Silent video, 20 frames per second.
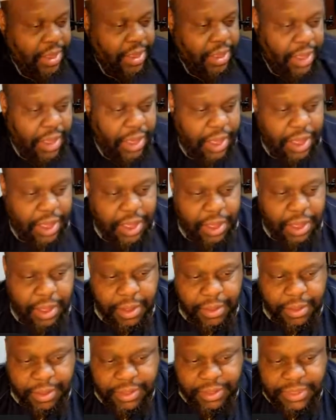
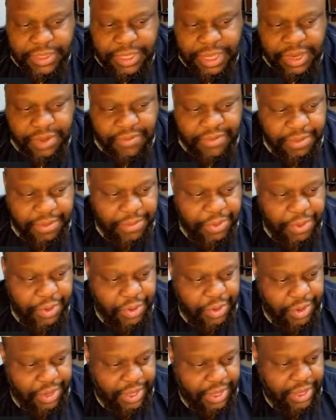a state of
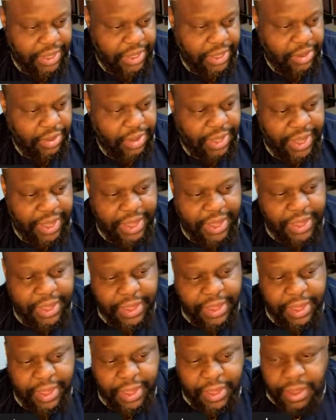impurity. Okay,
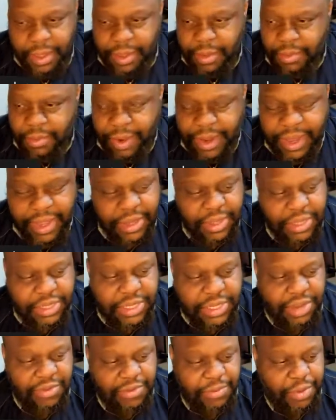breaking your
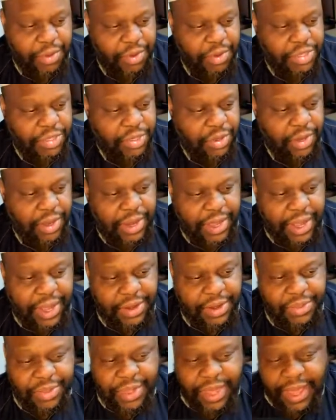state of impurity. So
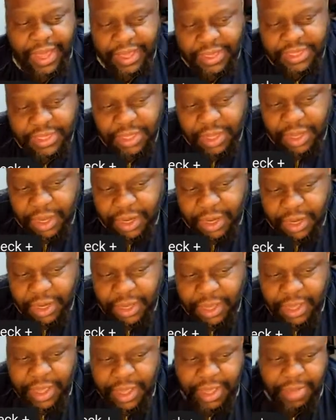al-hadath al-asghar
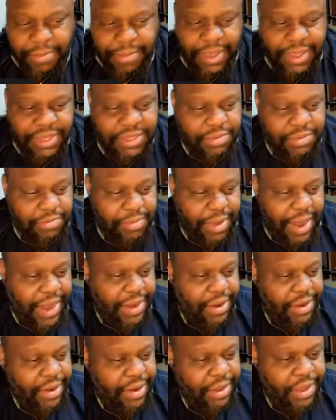means
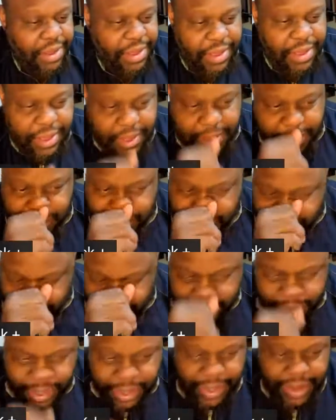minor,
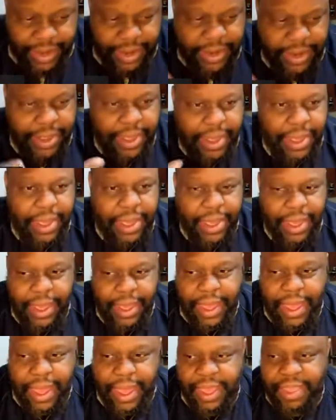and
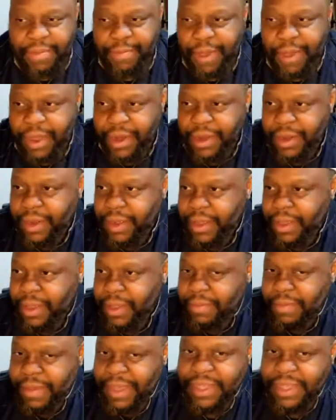akbar
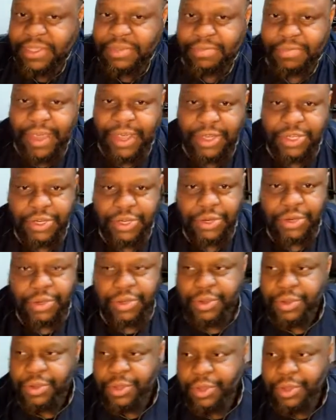means major.
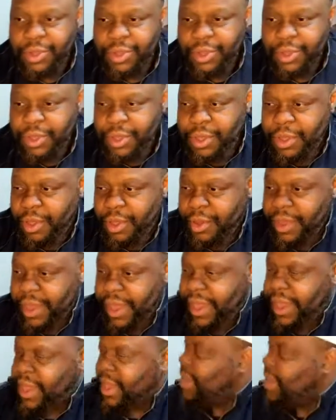
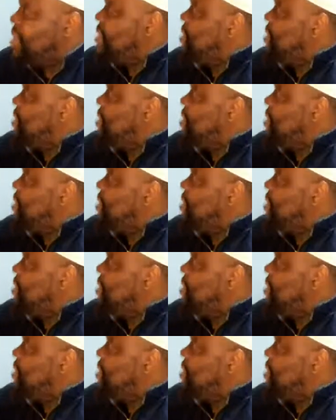Okay,